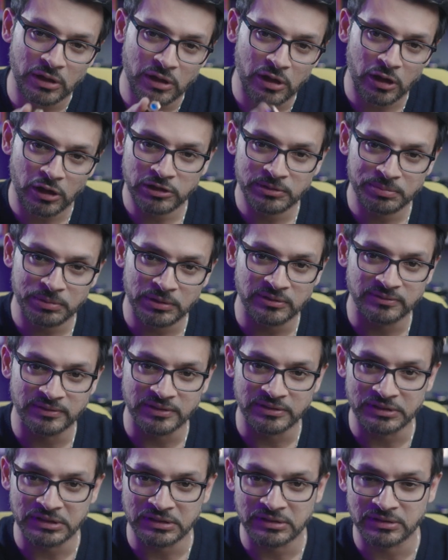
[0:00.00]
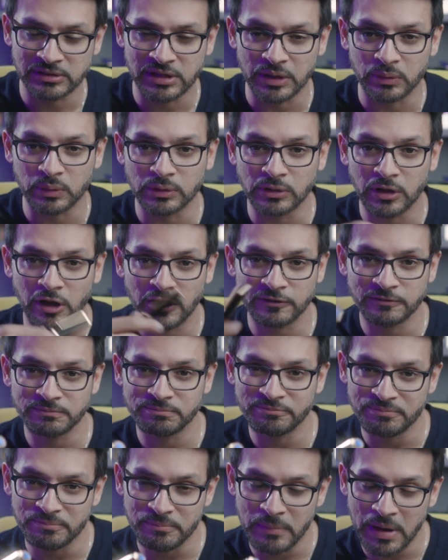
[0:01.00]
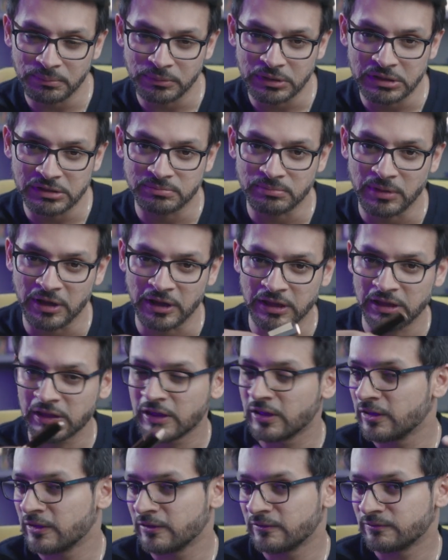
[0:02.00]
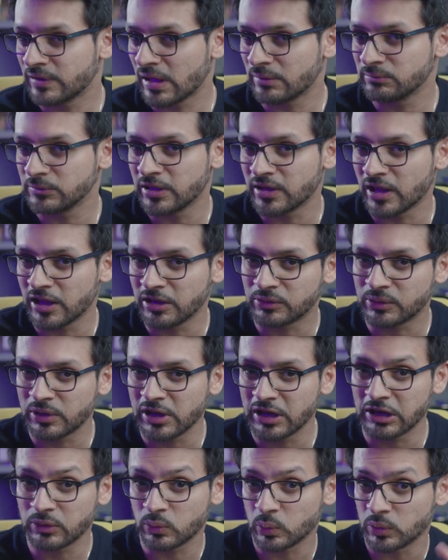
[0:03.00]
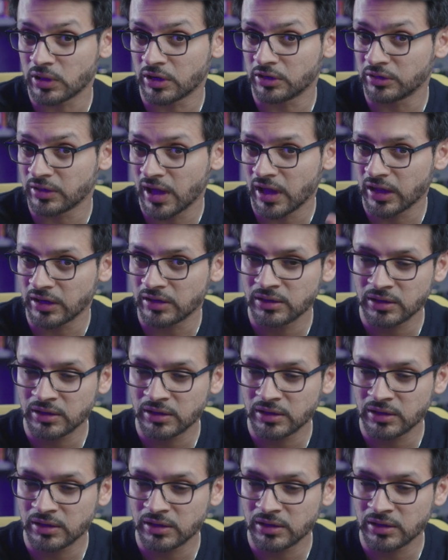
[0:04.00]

hospital visits, there were a lot of memories my family and I created with our dad.